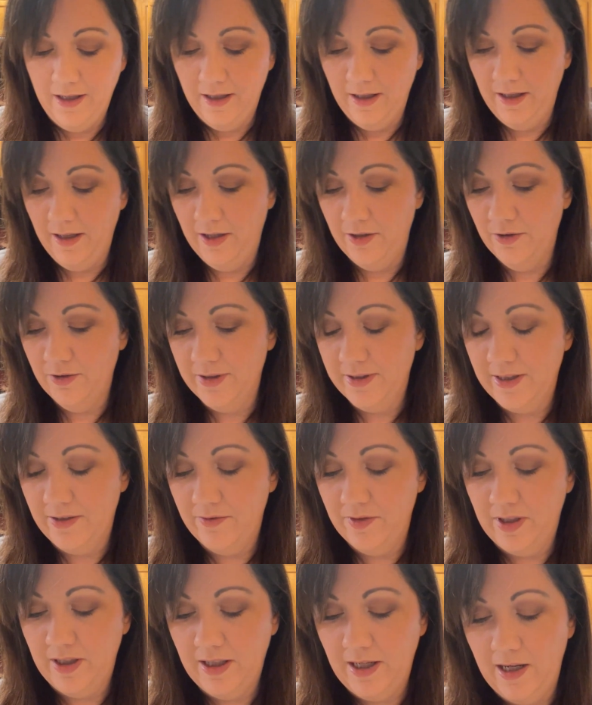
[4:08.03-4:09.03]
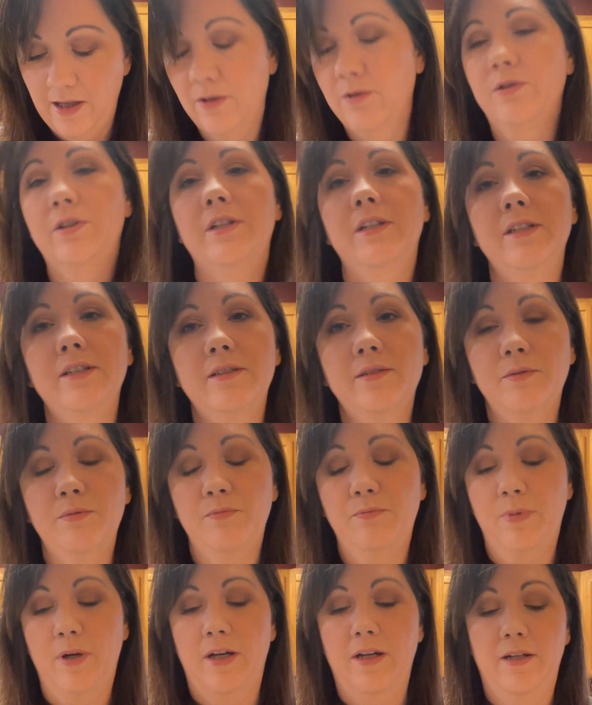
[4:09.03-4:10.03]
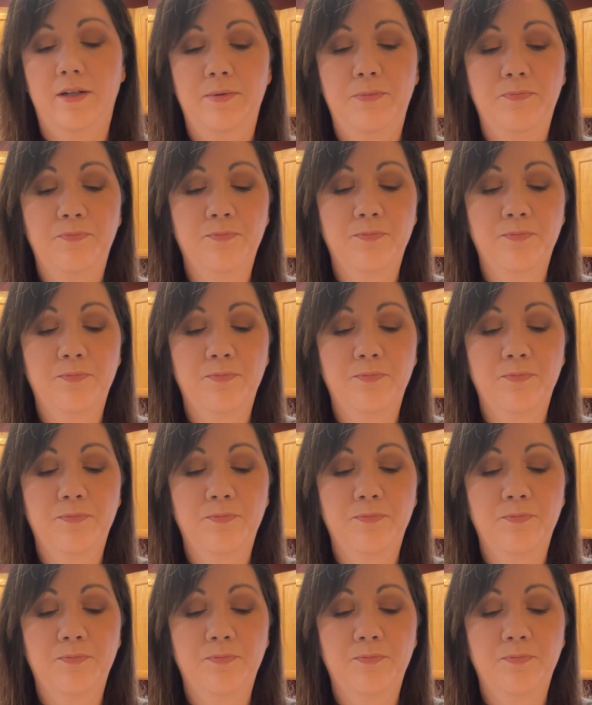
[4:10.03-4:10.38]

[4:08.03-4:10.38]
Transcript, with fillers: 170 calories, but